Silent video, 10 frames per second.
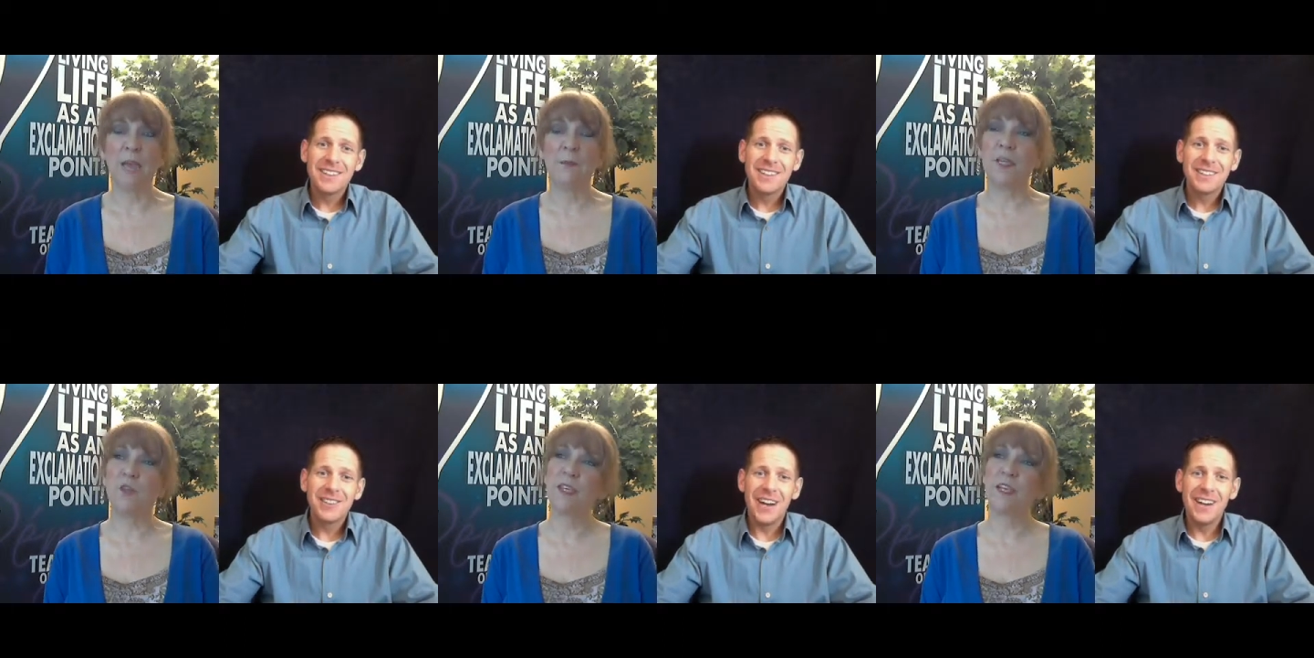Speaker 1: But
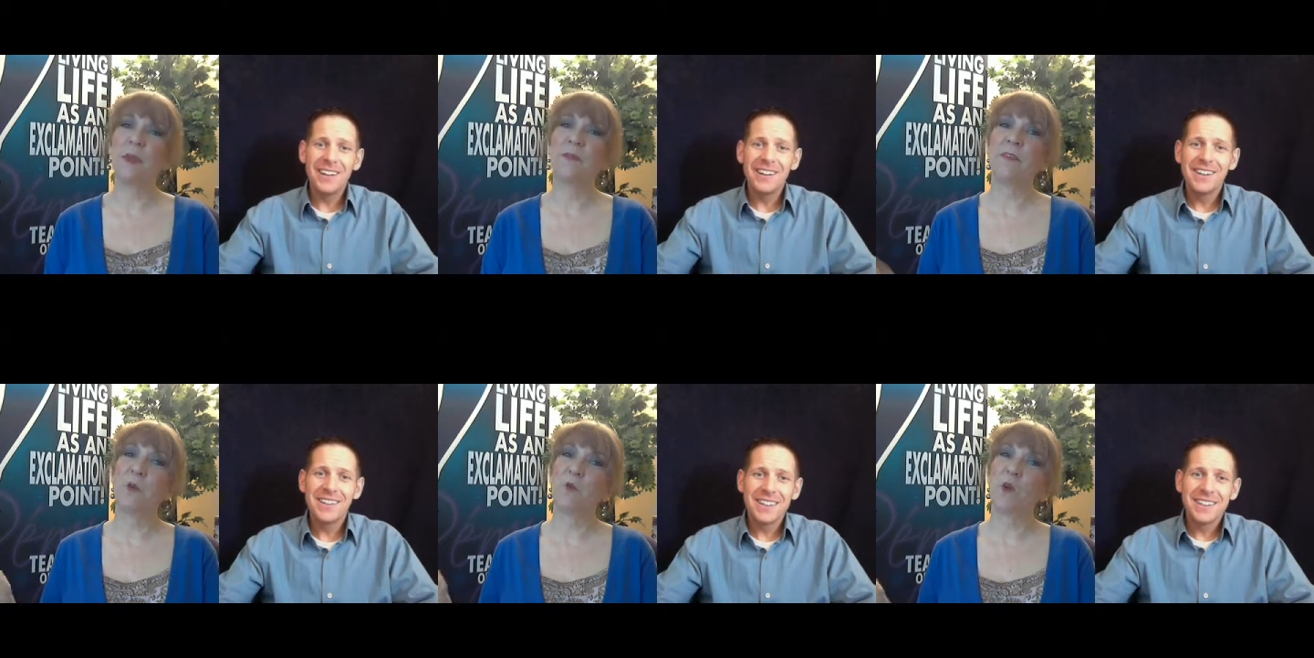you right? think about
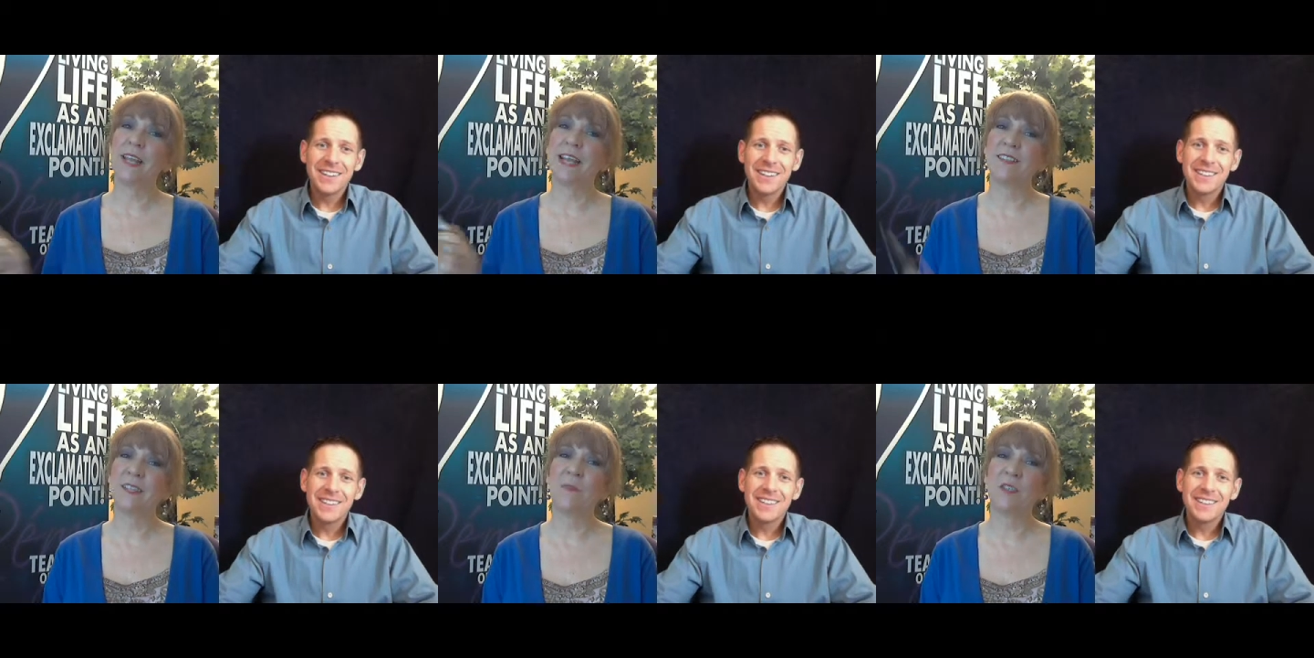that one house
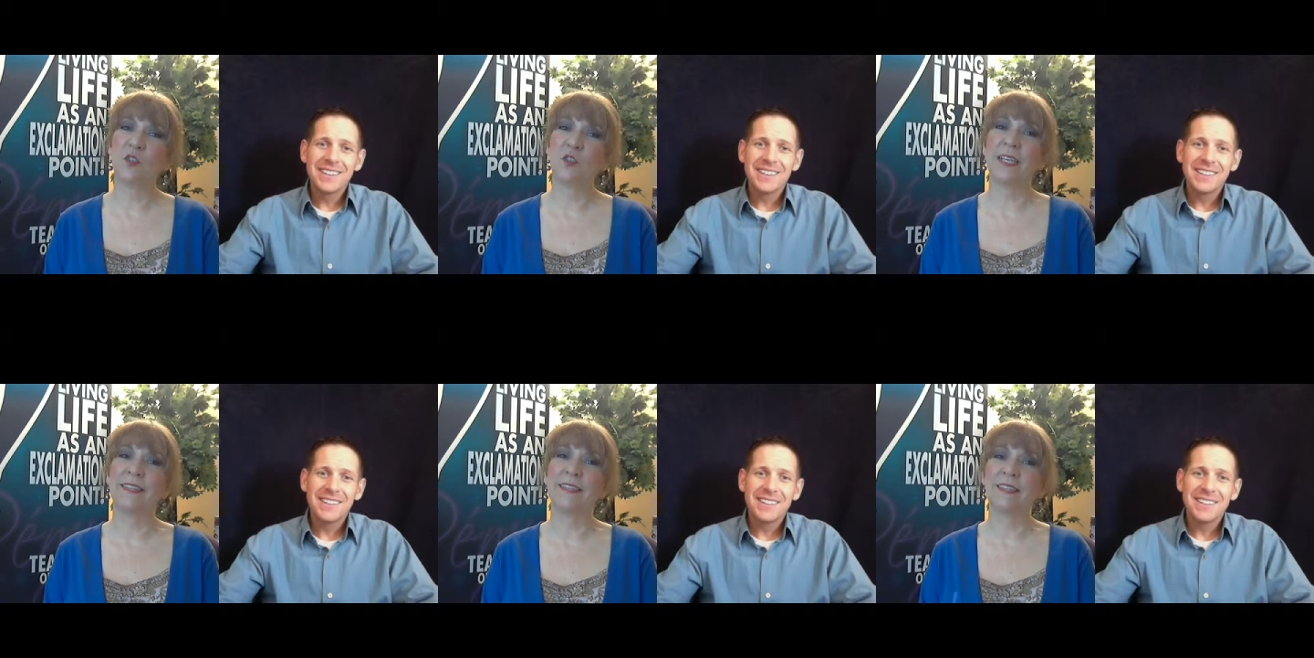up the
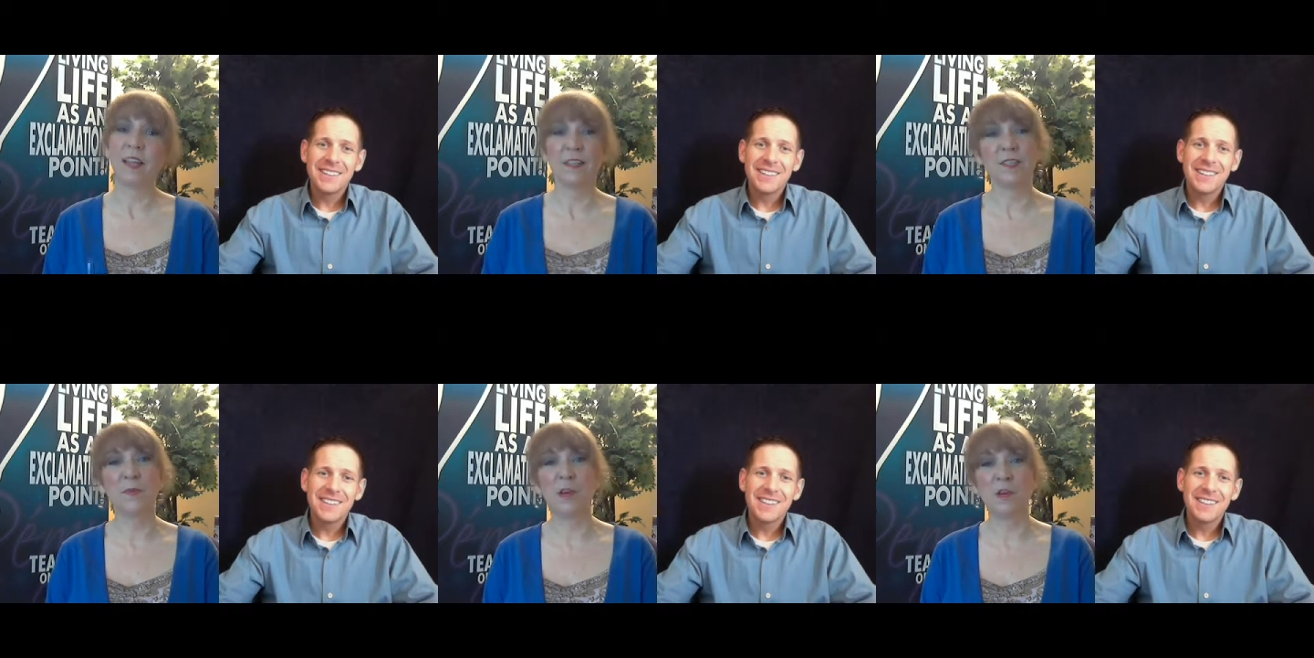street that's a
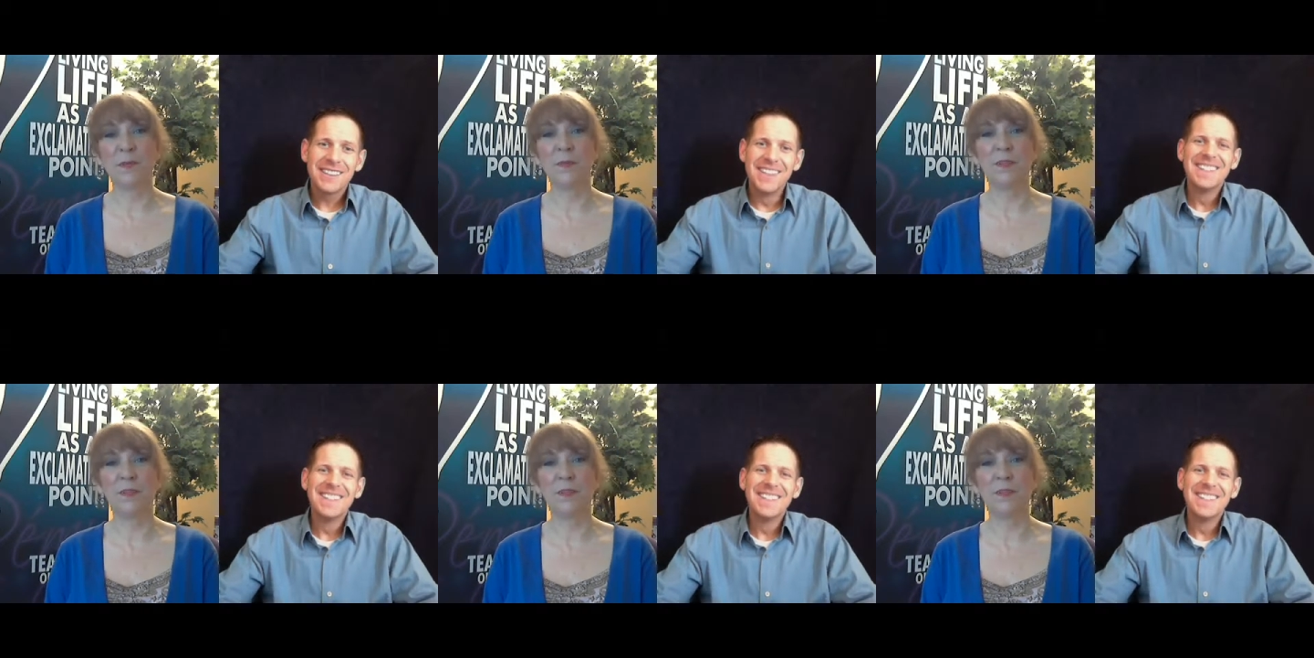custom home